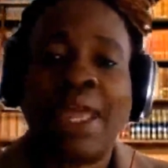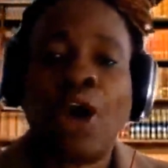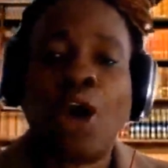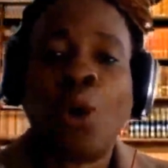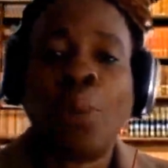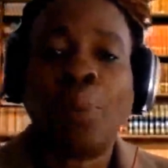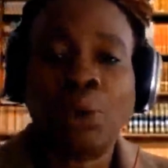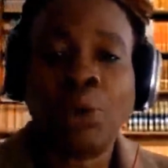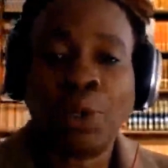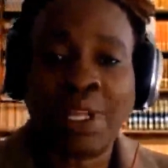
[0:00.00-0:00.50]
I
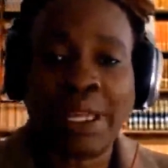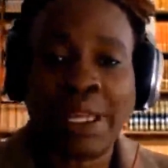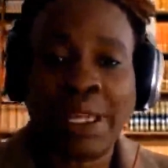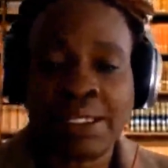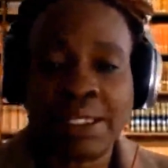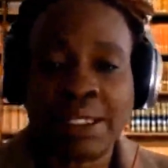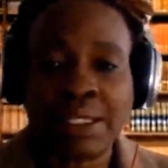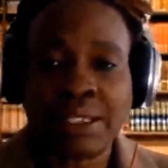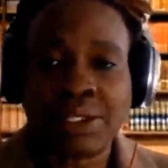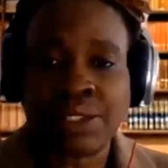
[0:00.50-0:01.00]

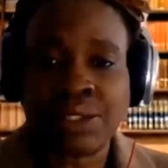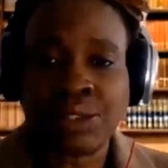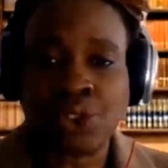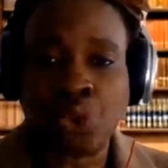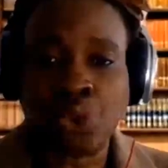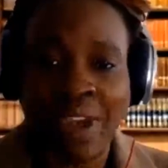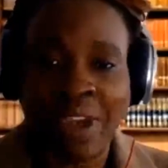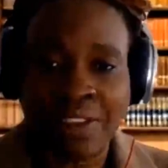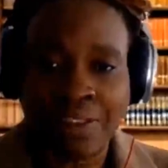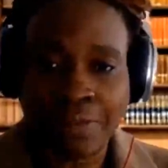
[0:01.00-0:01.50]
uploaded it
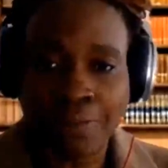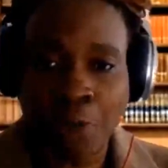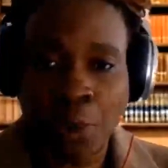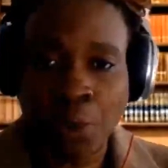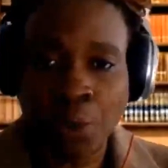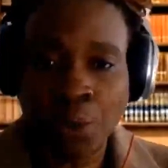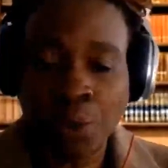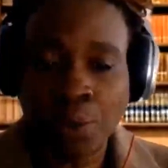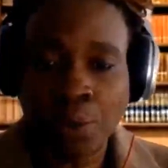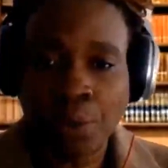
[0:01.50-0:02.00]
to my
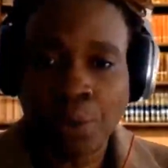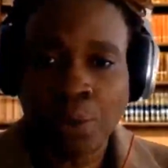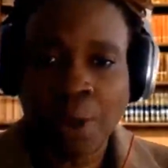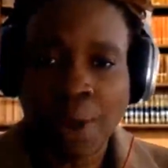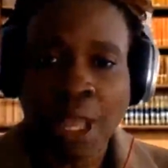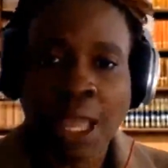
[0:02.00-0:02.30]
phone.